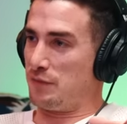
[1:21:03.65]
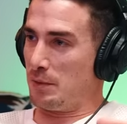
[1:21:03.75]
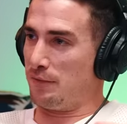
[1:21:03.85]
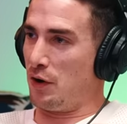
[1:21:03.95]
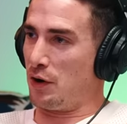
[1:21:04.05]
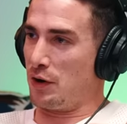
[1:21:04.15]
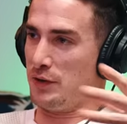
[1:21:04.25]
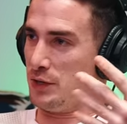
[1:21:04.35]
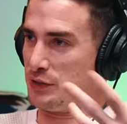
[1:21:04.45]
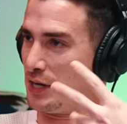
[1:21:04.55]
from
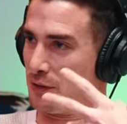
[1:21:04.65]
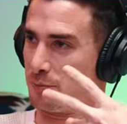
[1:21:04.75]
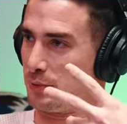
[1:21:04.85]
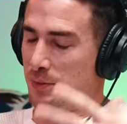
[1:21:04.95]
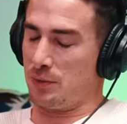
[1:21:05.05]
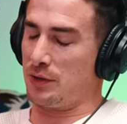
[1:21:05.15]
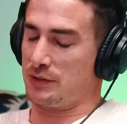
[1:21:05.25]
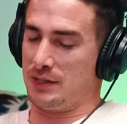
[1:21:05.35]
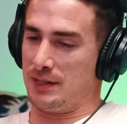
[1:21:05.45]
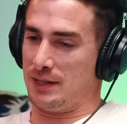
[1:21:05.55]
afar and then you see how their brain
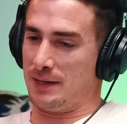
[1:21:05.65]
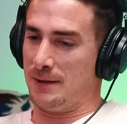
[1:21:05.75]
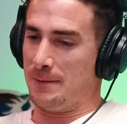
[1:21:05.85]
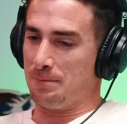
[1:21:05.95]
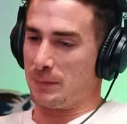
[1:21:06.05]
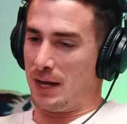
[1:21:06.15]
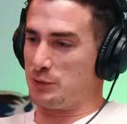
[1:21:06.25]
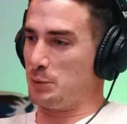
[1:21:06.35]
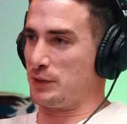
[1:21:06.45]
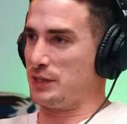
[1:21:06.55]
works. And
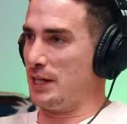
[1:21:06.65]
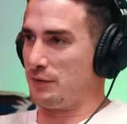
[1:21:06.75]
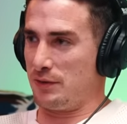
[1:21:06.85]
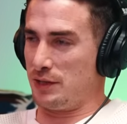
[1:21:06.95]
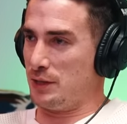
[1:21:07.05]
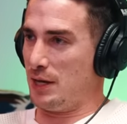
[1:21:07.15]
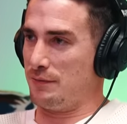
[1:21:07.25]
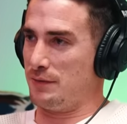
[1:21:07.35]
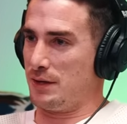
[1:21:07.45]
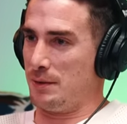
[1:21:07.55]
I'm super excited for everything you
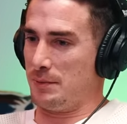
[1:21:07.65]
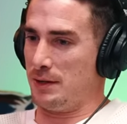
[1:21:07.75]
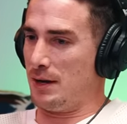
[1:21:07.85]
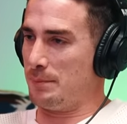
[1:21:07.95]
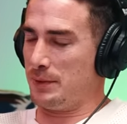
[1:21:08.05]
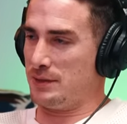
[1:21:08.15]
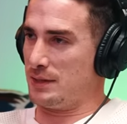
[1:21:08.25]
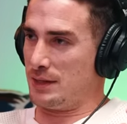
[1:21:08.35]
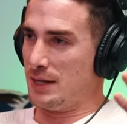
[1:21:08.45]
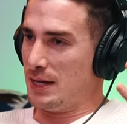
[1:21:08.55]
have coming up.
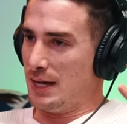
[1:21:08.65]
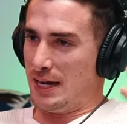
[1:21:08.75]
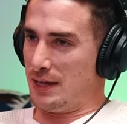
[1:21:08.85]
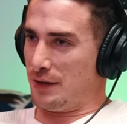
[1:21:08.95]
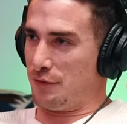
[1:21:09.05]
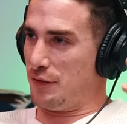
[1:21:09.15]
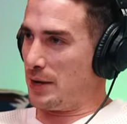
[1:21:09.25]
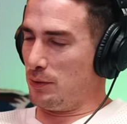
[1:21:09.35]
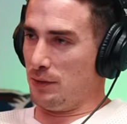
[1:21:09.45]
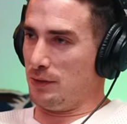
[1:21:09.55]
It's like any like
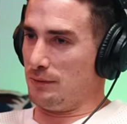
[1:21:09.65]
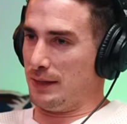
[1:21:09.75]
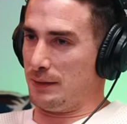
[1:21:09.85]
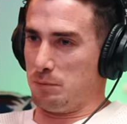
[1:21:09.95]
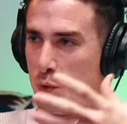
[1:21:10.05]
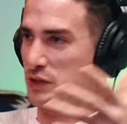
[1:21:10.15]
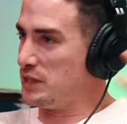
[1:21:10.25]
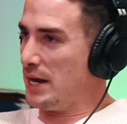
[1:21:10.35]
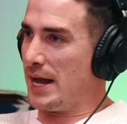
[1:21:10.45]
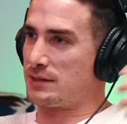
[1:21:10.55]
final, like
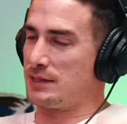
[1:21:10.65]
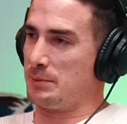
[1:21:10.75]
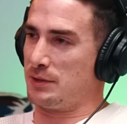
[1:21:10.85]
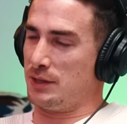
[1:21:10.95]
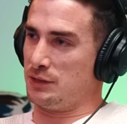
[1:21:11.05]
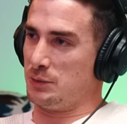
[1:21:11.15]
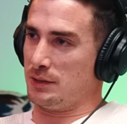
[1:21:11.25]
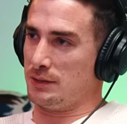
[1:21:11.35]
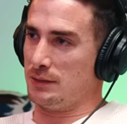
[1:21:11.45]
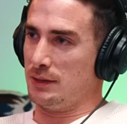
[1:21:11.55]
what's next type of things
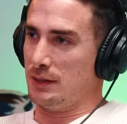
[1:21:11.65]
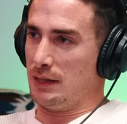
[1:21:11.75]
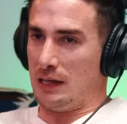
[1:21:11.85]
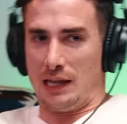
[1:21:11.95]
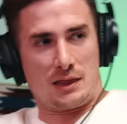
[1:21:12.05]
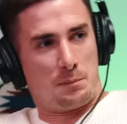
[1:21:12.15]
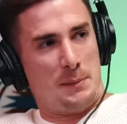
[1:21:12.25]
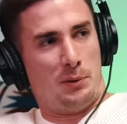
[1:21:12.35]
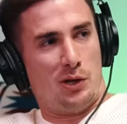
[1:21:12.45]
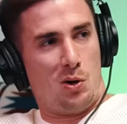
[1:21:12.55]
you want to let the
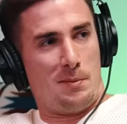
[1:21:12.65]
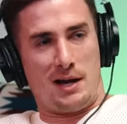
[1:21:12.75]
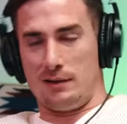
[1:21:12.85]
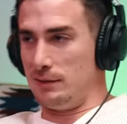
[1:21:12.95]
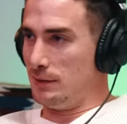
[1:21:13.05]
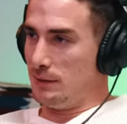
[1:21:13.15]
people know about?